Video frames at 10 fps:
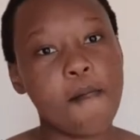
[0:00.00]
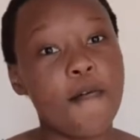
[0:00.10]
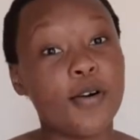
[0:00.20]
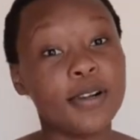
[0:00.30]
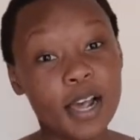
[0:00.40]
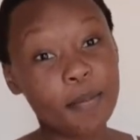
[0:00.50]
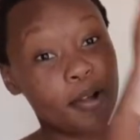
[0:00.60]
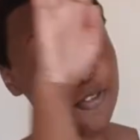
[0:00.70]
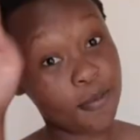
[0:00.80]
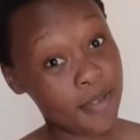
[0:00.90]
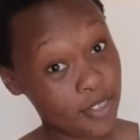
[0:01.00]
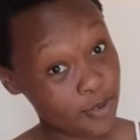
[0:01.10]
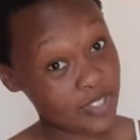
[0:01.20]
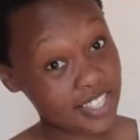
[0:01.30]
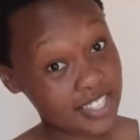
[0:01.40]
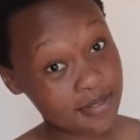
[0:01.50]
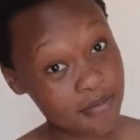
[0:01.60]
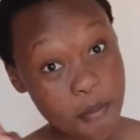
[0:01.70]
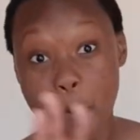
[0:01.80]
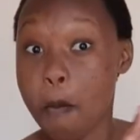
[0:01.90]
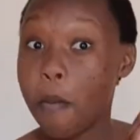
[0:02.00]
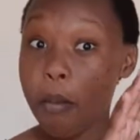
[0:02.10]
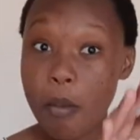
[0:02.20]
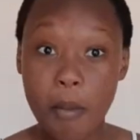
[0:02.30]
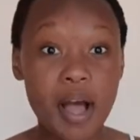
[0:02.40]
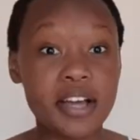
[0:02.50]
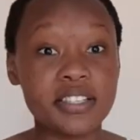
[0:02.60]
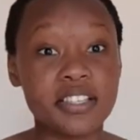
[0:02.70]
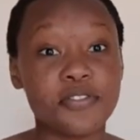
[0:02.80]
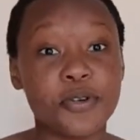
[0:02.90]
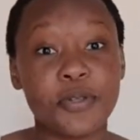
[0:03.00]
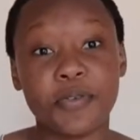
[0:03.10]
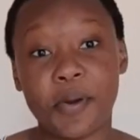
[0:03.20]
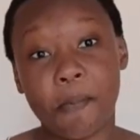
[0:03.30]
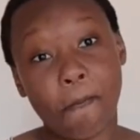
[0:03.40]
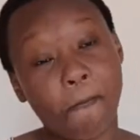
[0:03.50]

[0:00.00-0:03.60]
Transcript: But when apart from Matthew 6, Isaiah 43.